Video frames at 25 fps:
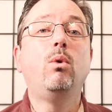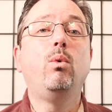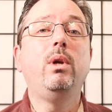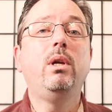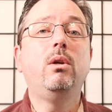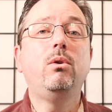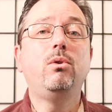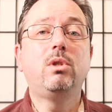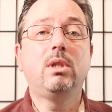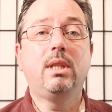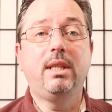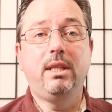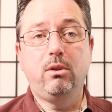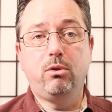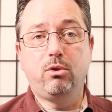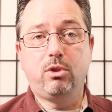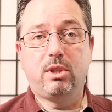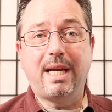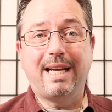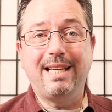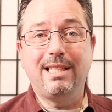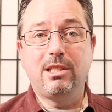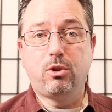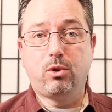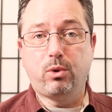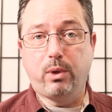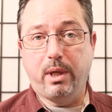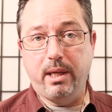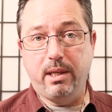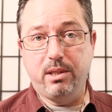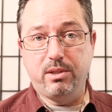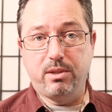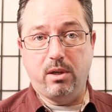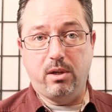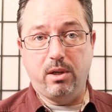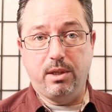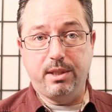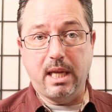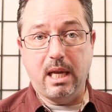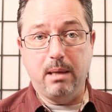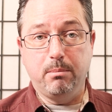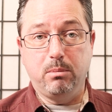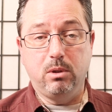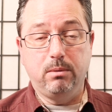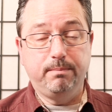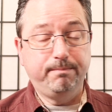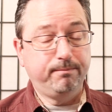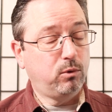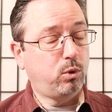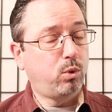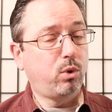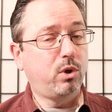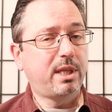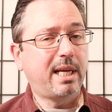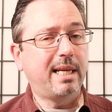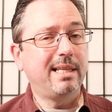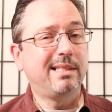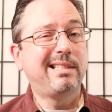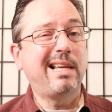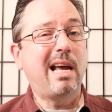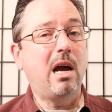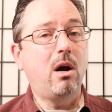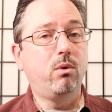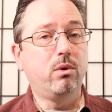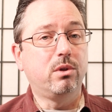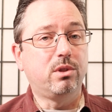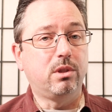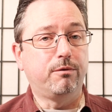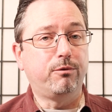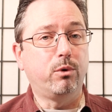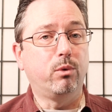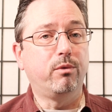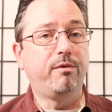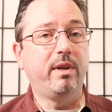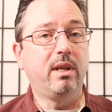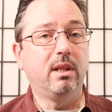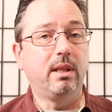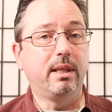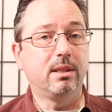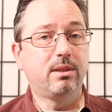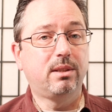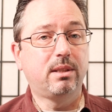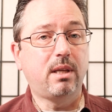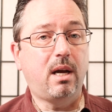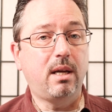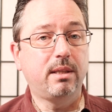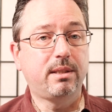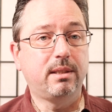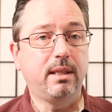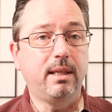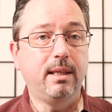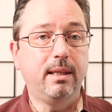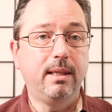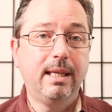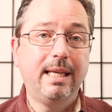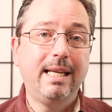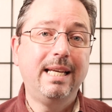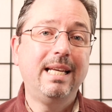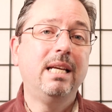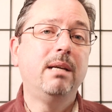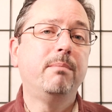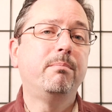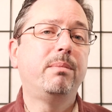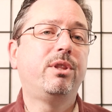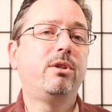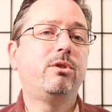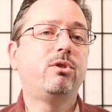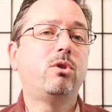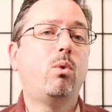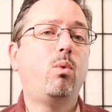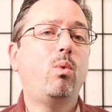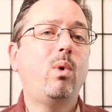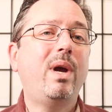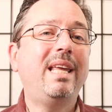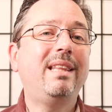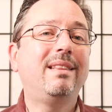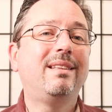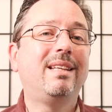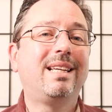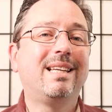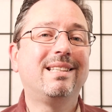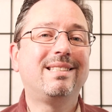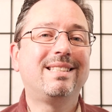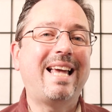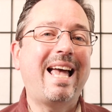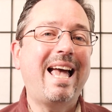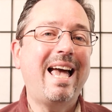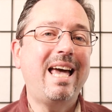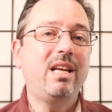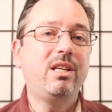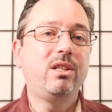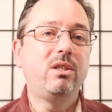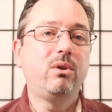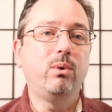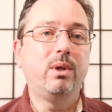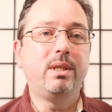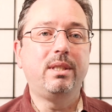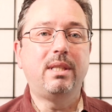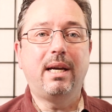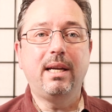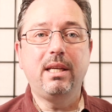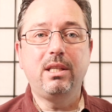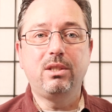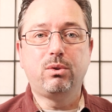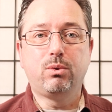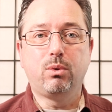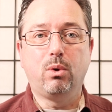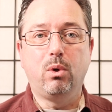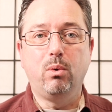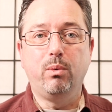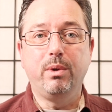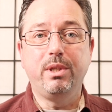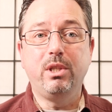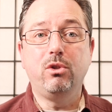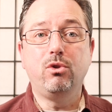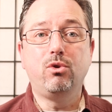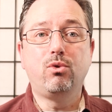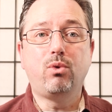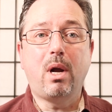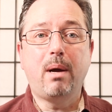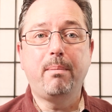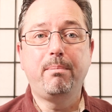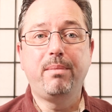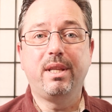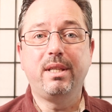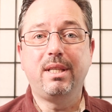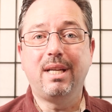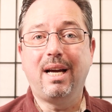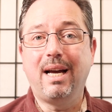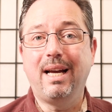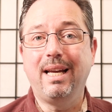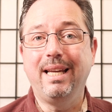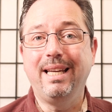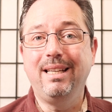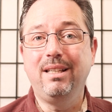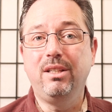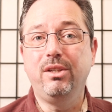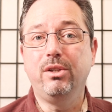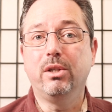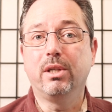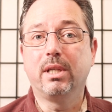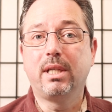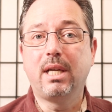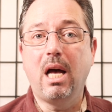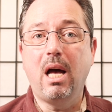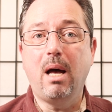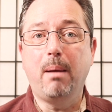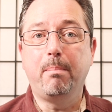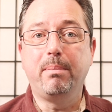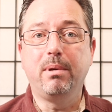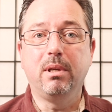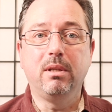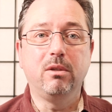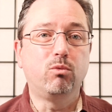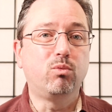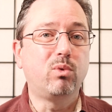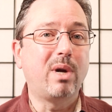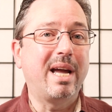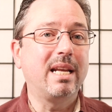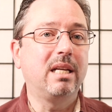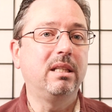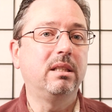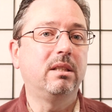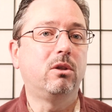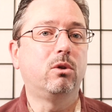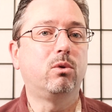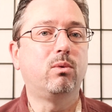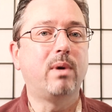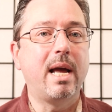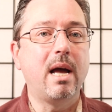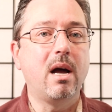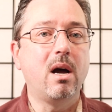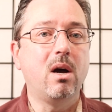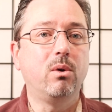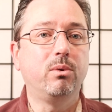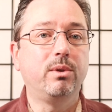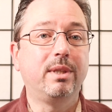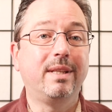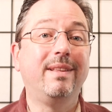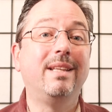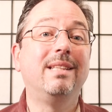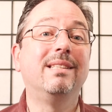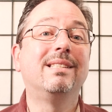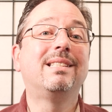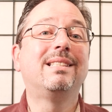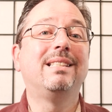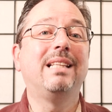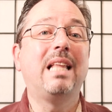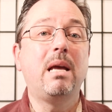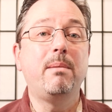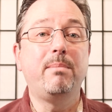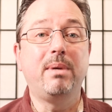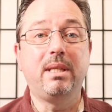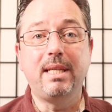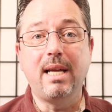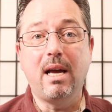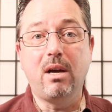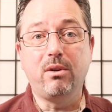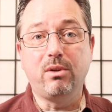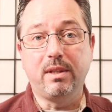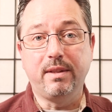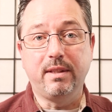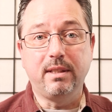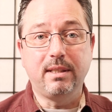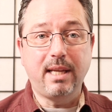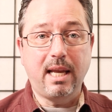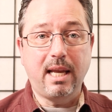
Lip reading: We usually use dice trays at our table, or dice towers if we're feeling saucy, but there's a weight that gets added to a dice roll when you drop the die into your cup and rattle it around and then slam it down on the